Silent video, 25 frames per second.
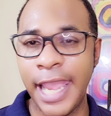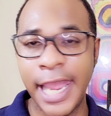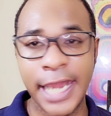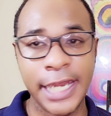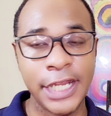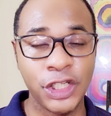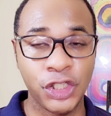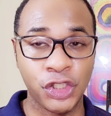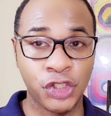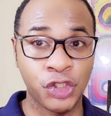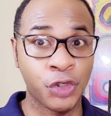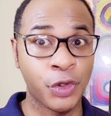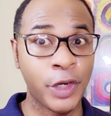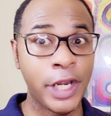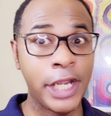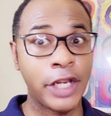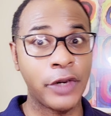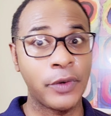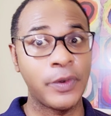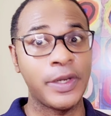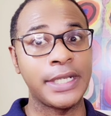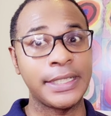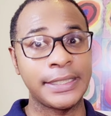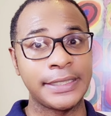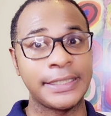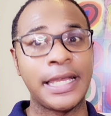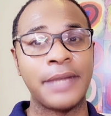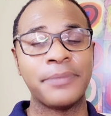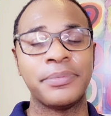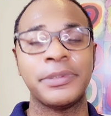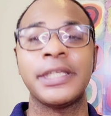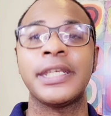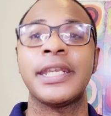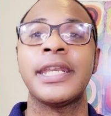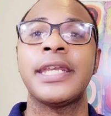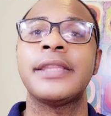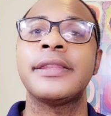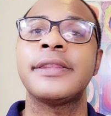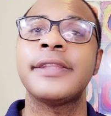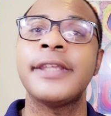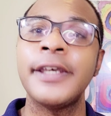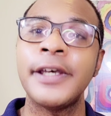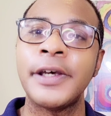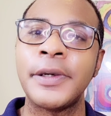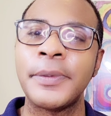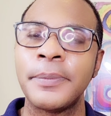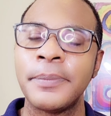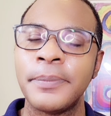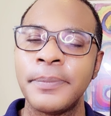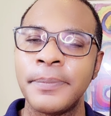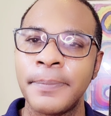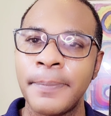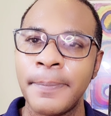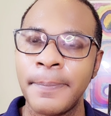And it's triggering something in them